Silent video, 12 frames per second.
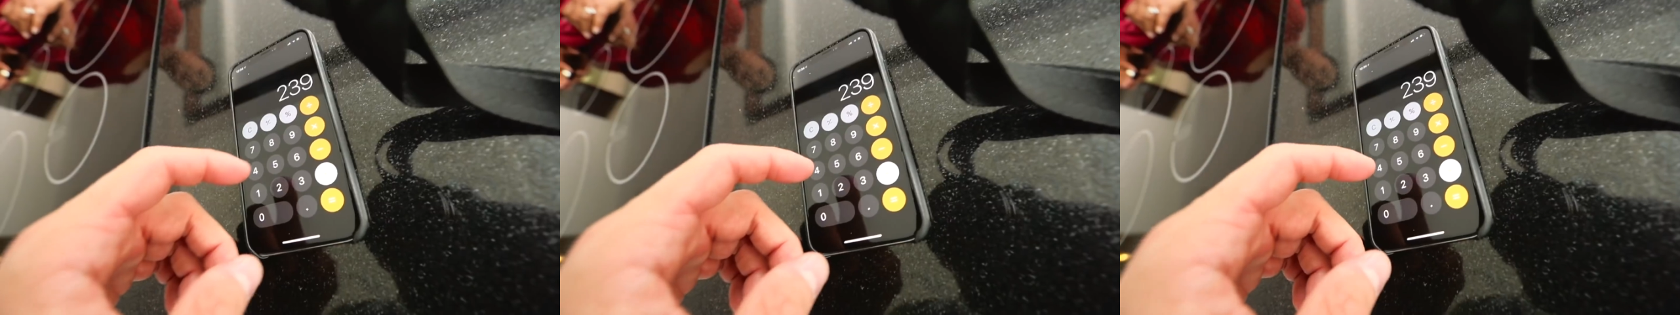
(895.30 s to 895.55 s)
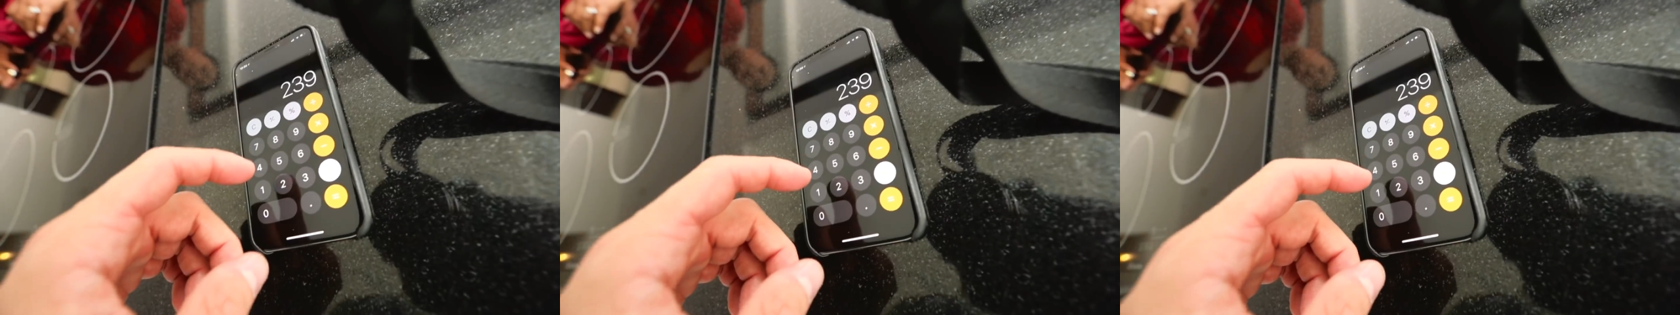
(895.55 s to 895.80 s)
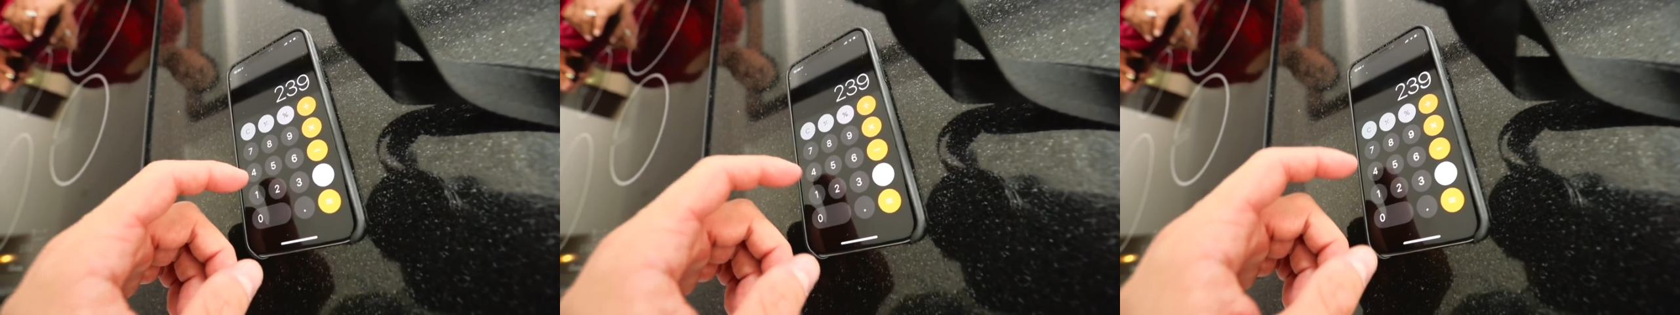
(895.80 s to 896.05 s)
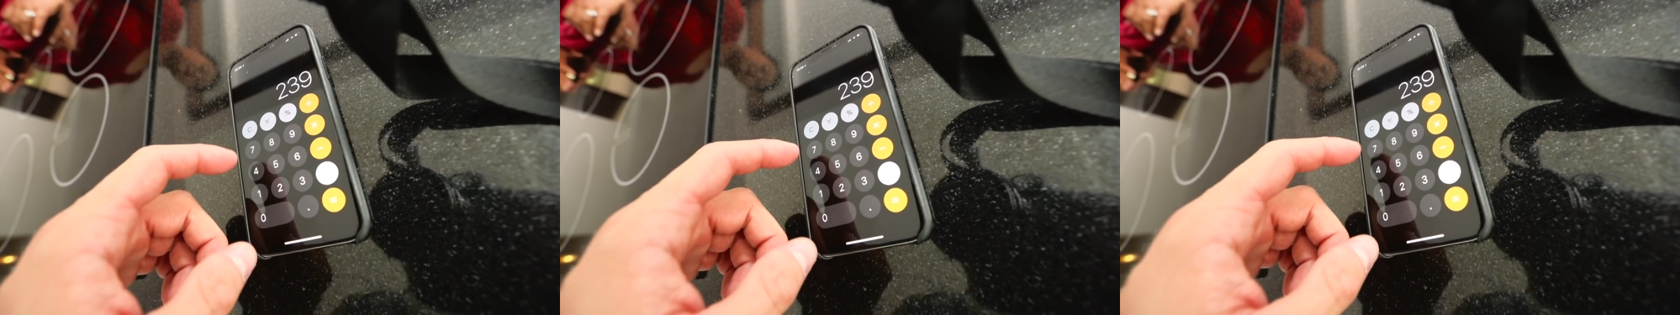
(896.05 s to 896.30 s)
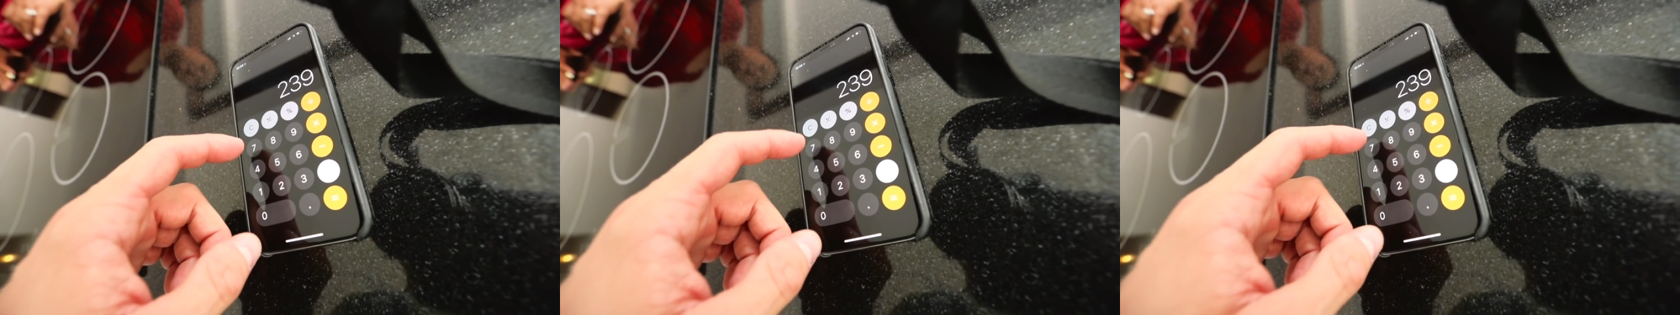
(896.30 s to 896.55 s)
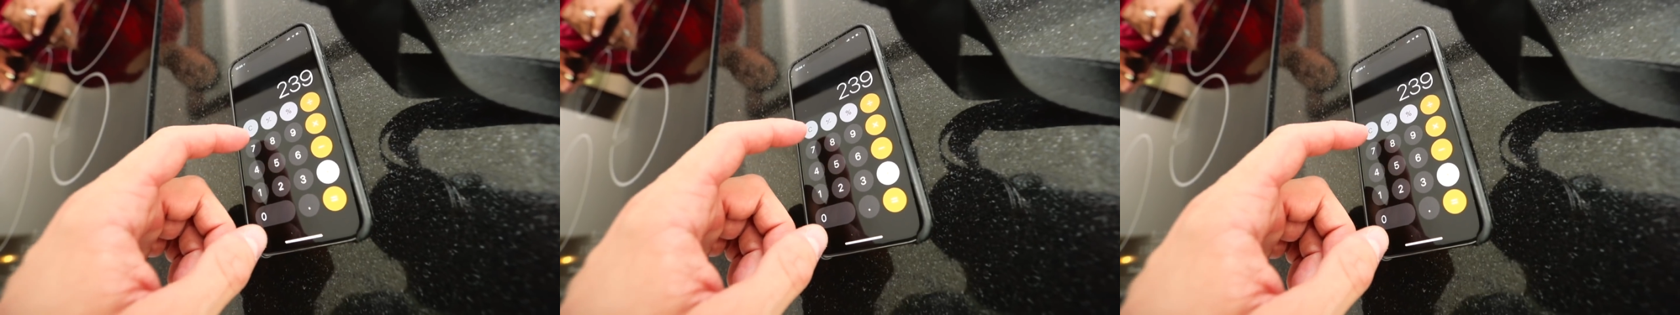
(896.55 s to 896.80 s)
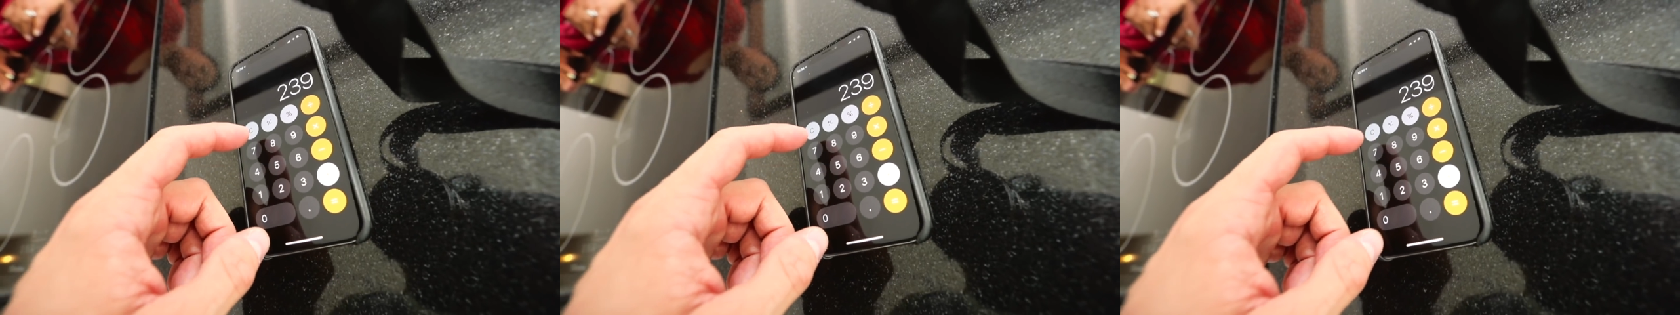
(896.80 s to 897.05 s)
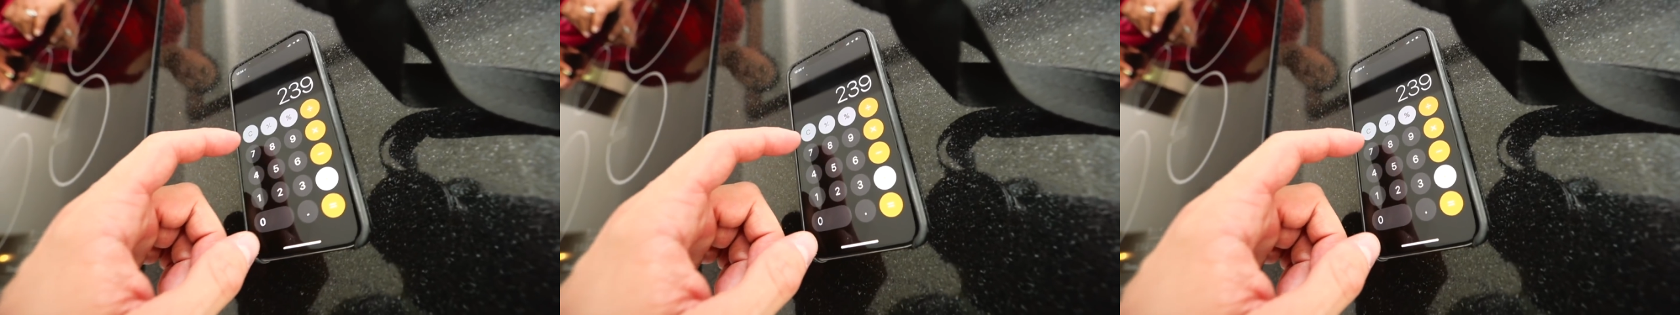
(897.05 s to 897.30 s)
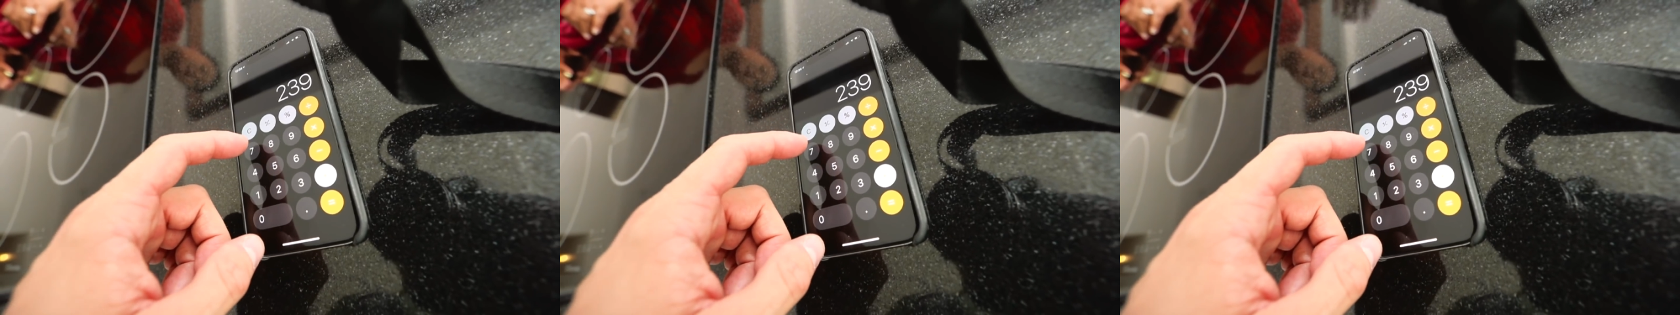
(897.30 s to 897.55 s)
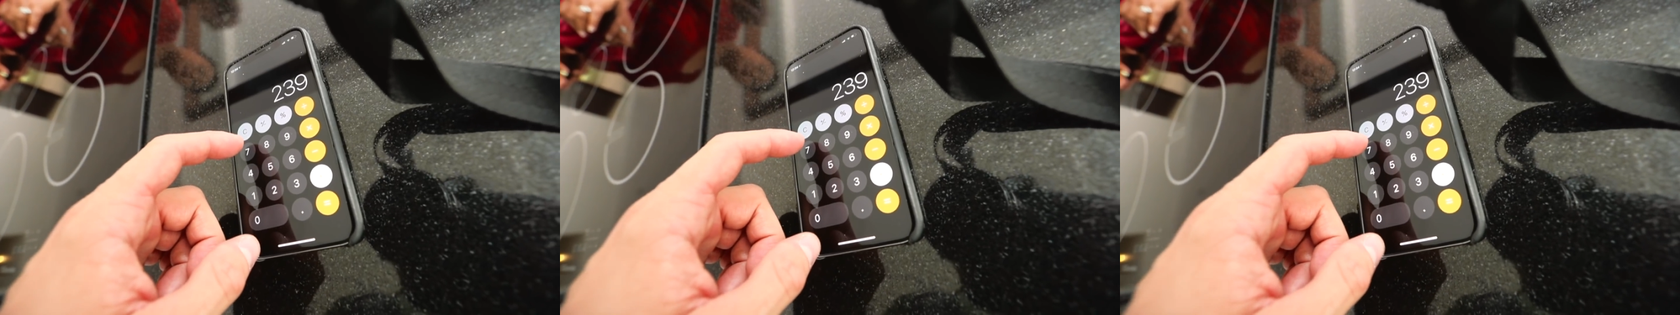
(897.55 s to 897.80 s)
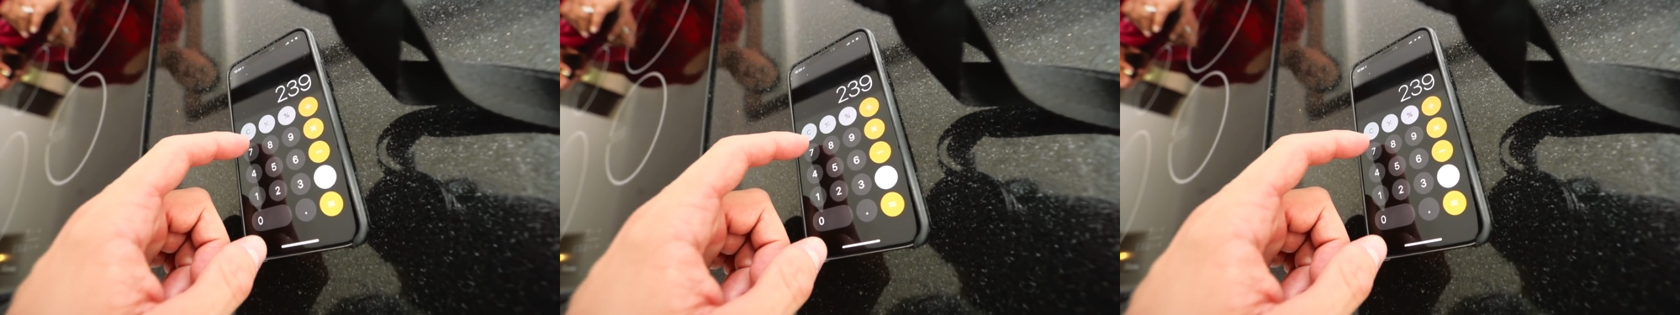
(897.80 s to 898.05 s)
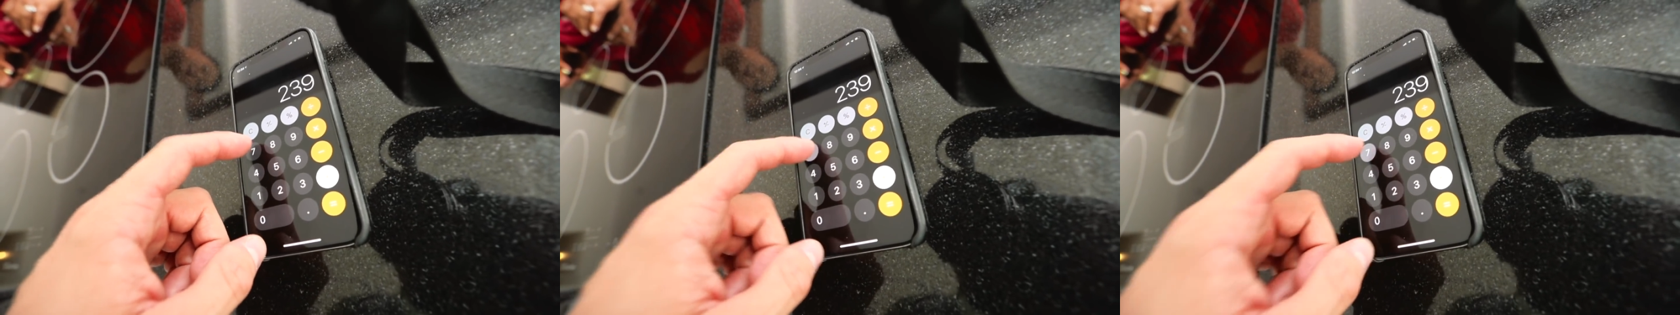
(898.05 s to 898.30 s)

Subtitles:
No face is visible, so there are no lips to read.